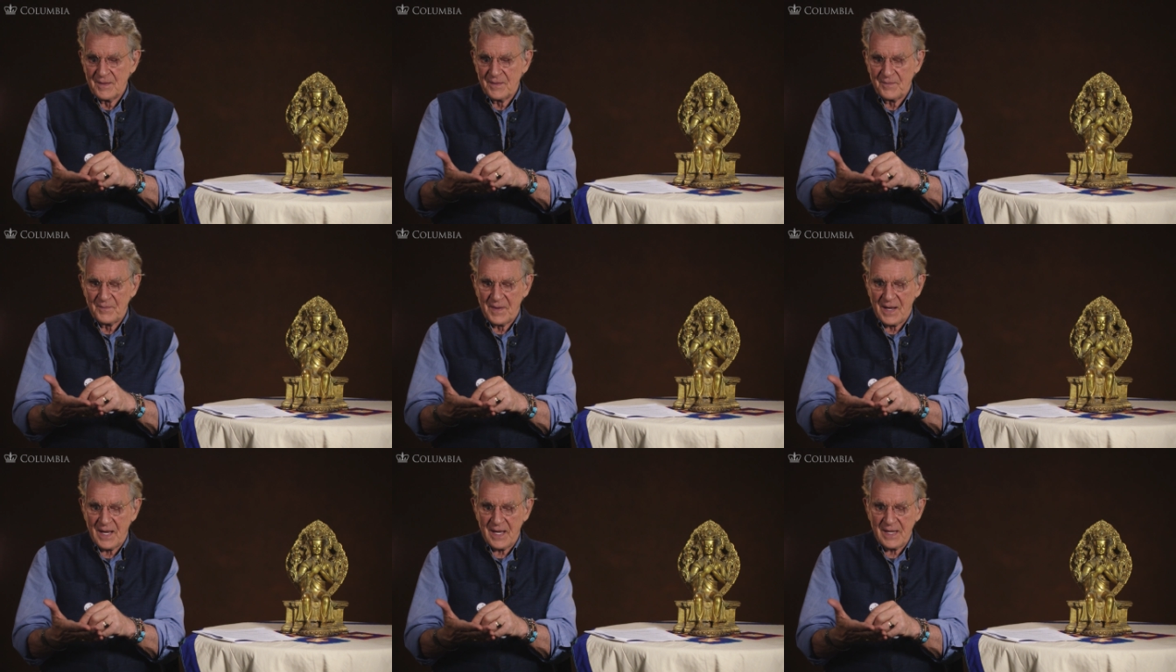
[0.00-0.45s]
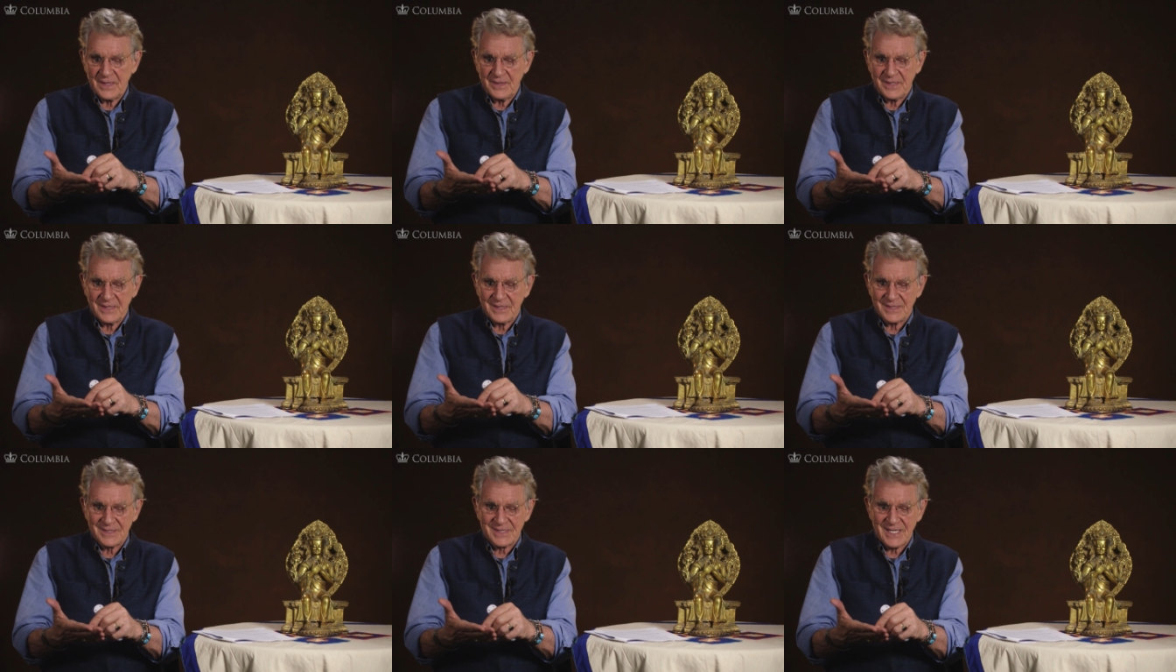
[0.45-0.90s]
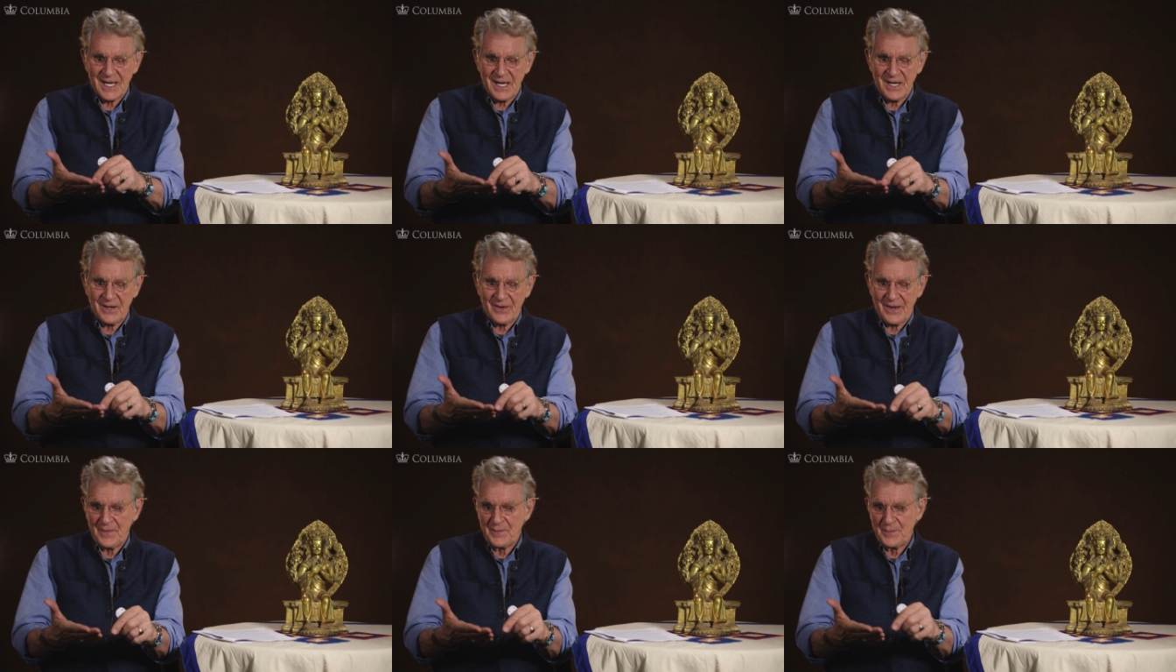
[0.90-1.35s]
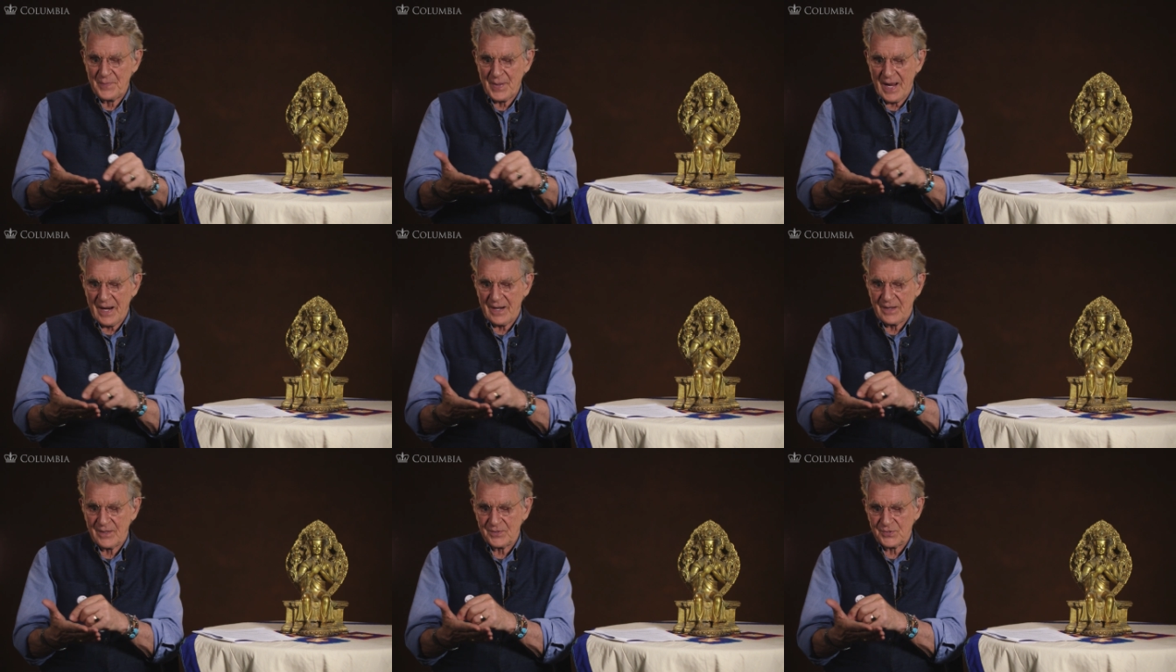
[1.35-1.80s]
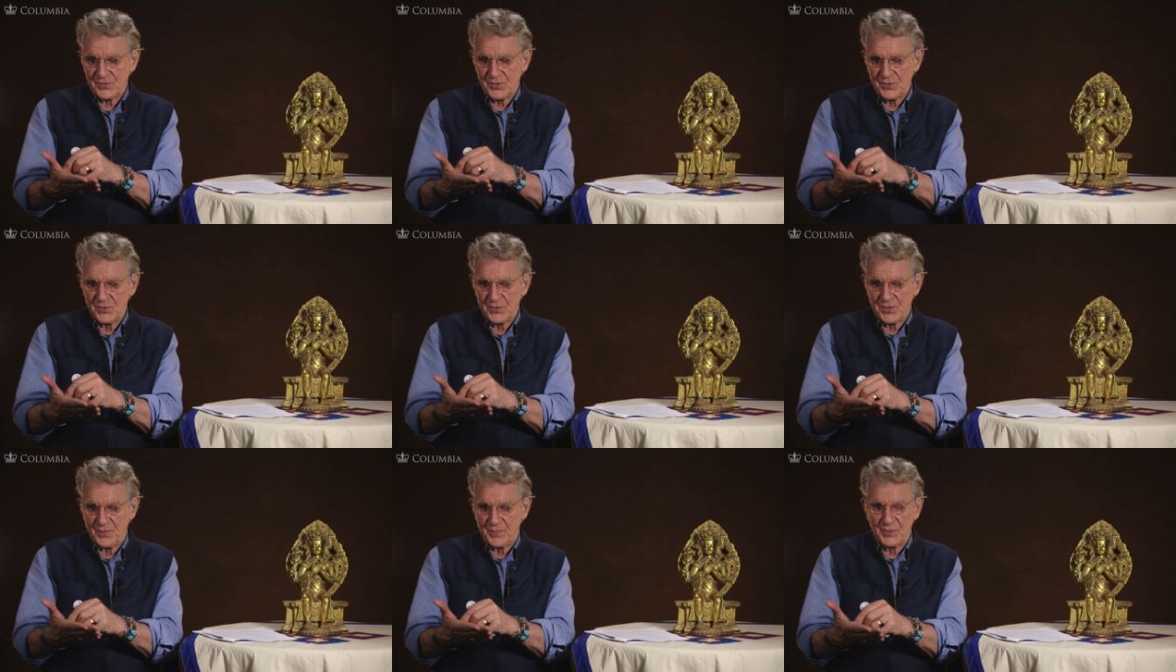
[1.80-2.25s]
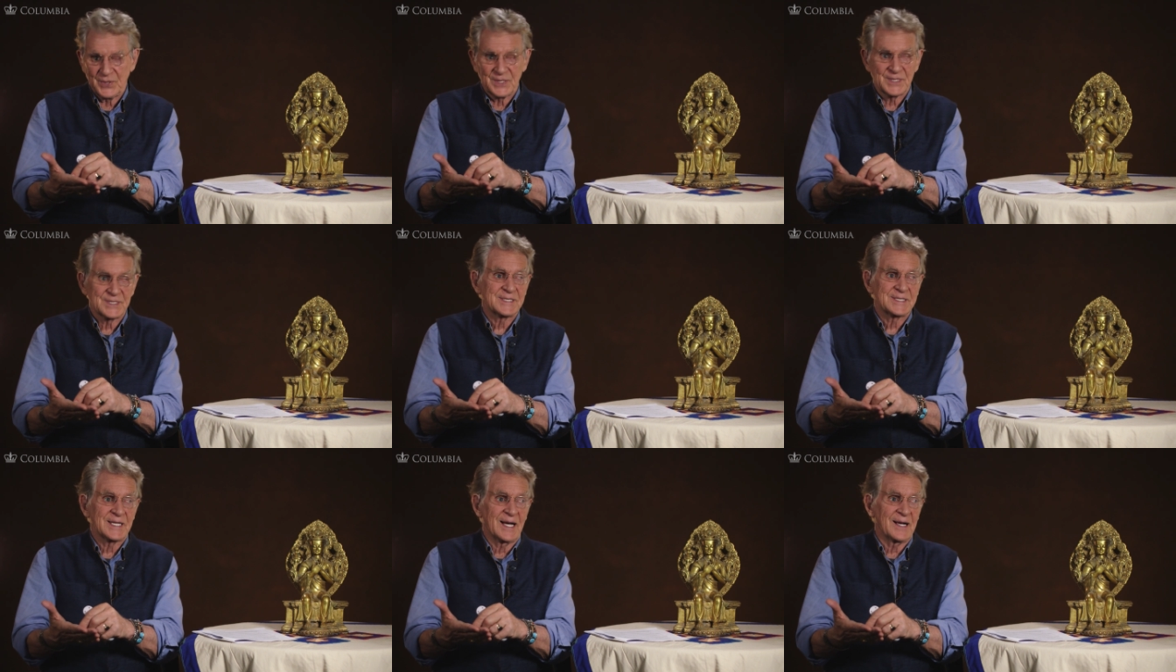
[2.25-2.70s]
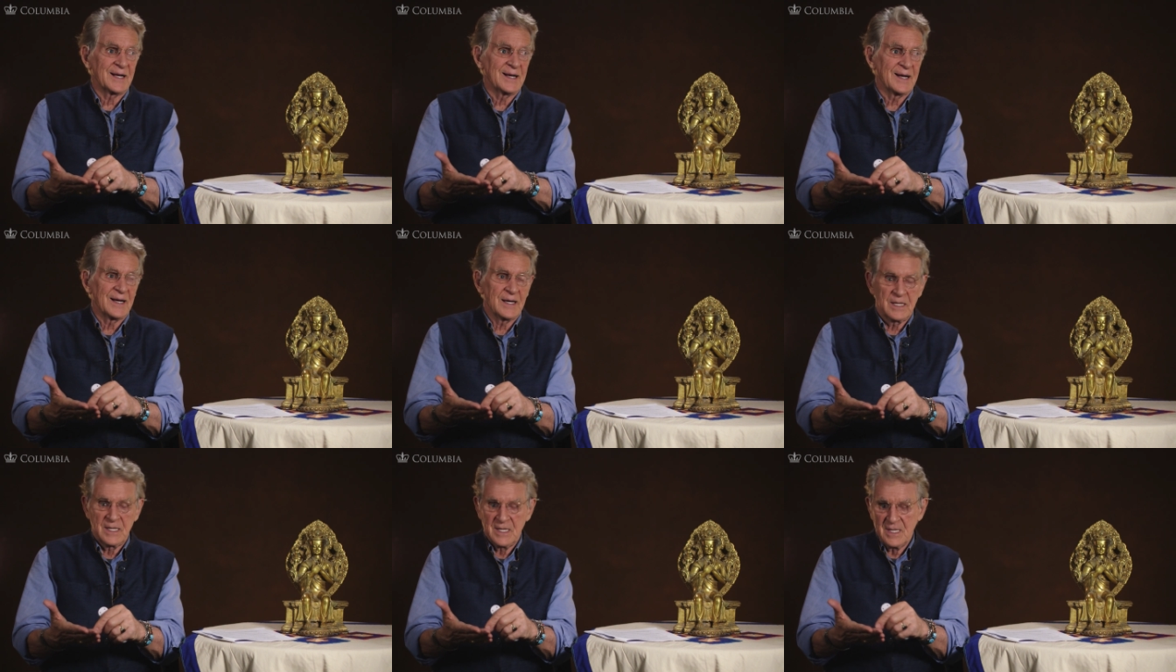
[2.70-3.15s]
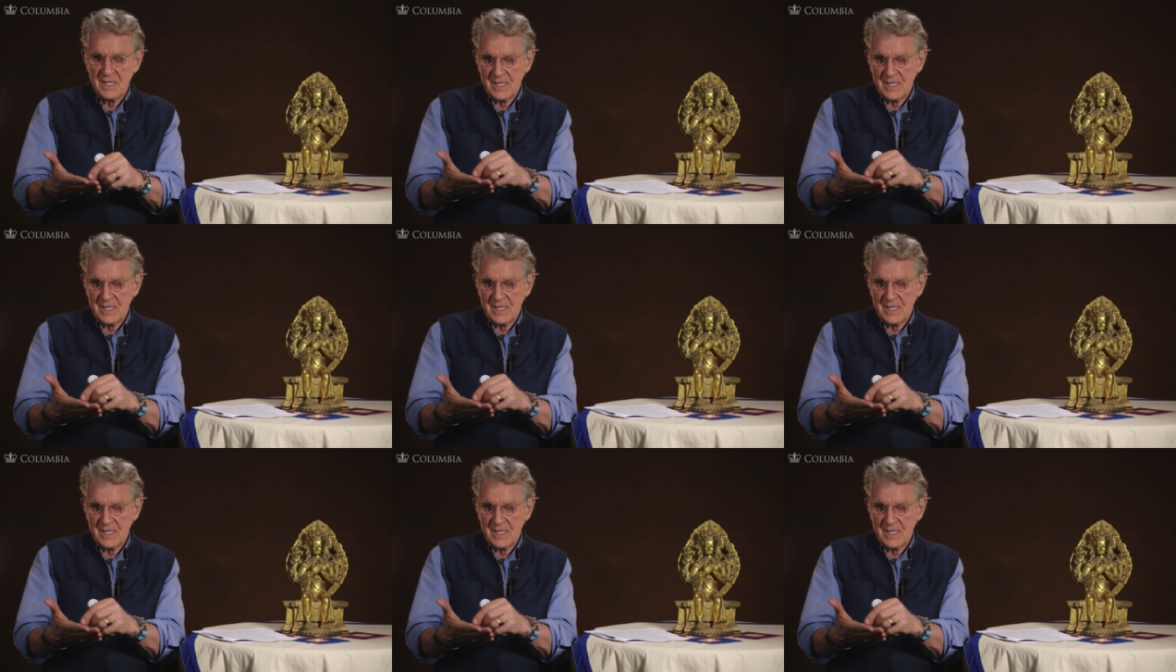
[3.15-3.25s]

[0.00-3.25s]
my the entire empire to the Buddhist Sangha."